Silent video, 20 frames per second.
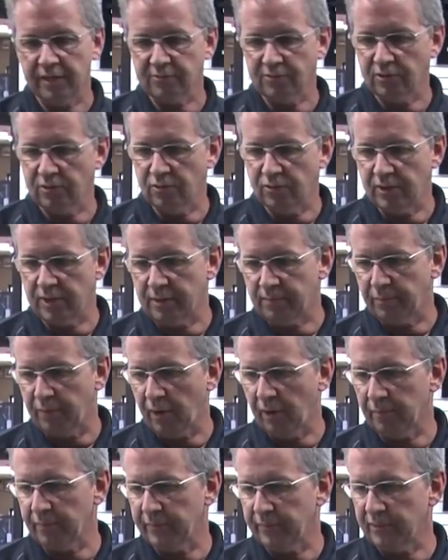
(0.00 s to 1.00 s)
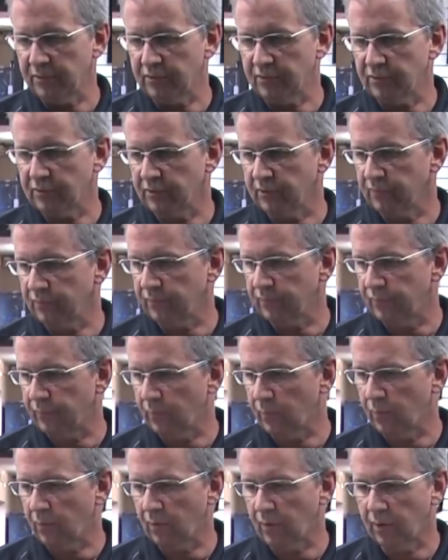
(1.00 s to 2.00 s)
has a unique purpose
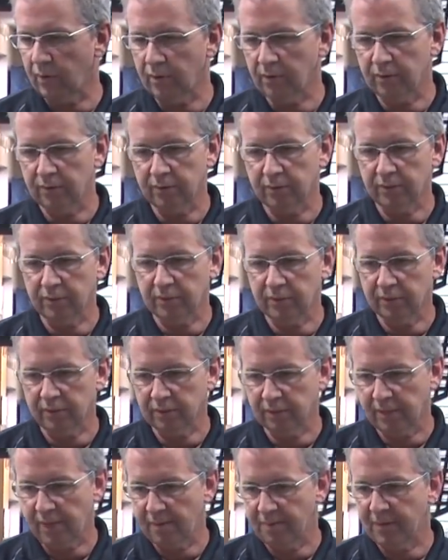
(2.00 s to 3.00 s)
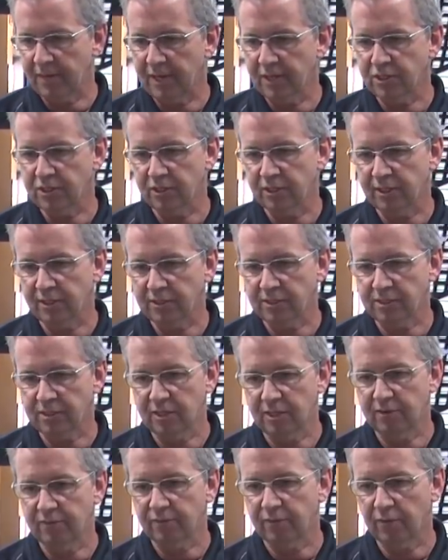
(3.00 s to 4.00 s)
for the lamination that's
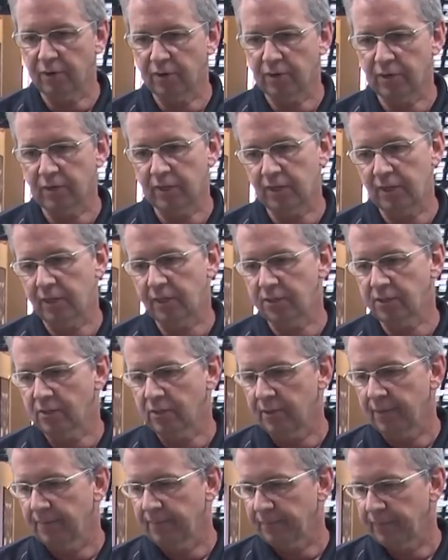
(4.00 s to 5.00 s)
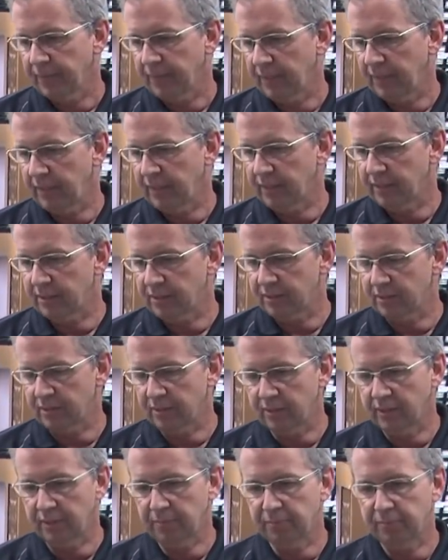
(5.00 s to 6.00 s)
done for it. And
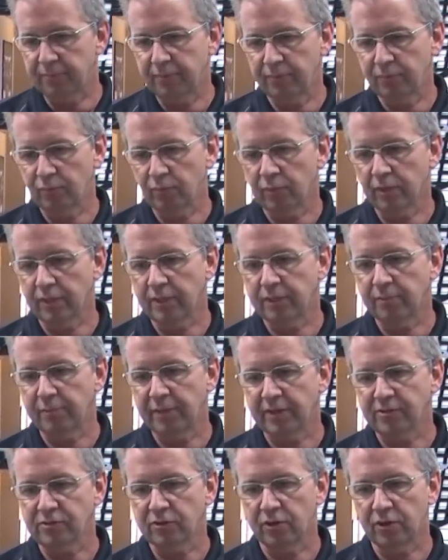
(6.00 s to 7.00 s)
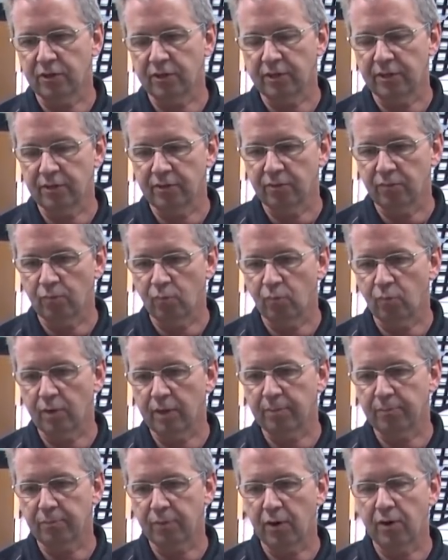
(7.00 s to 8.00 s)
It really depends on
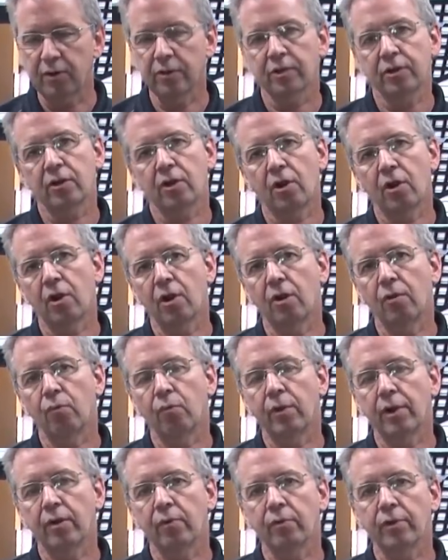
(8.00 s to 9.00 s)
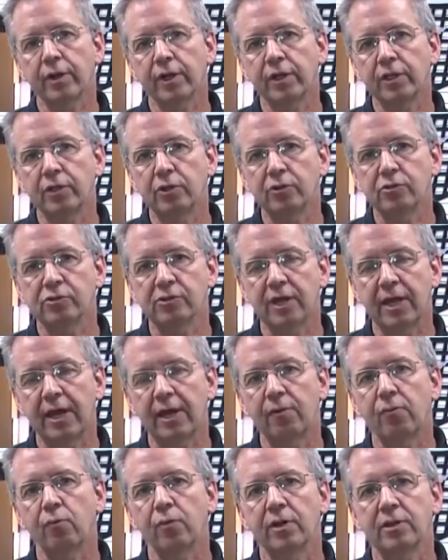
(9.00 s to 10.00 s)
what part of the car or where we're going to use it
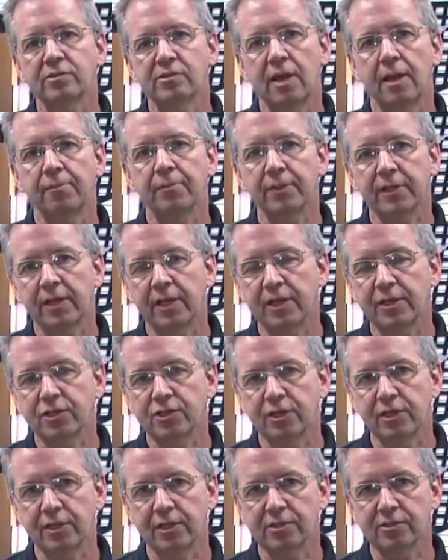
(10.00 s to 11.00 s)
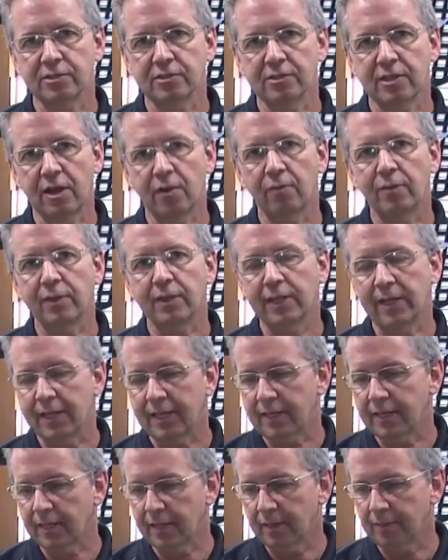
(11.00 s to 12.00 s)
at and what its application is how we lay
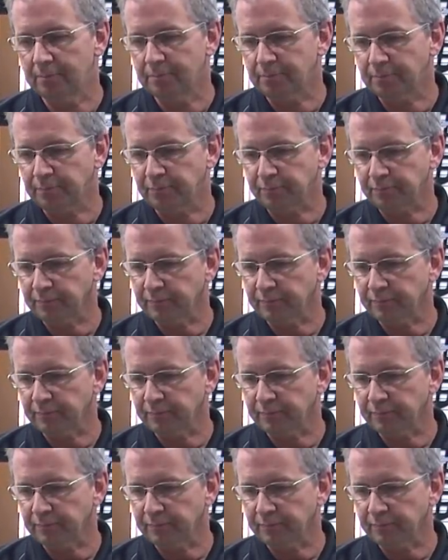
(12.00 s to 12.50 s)
it up.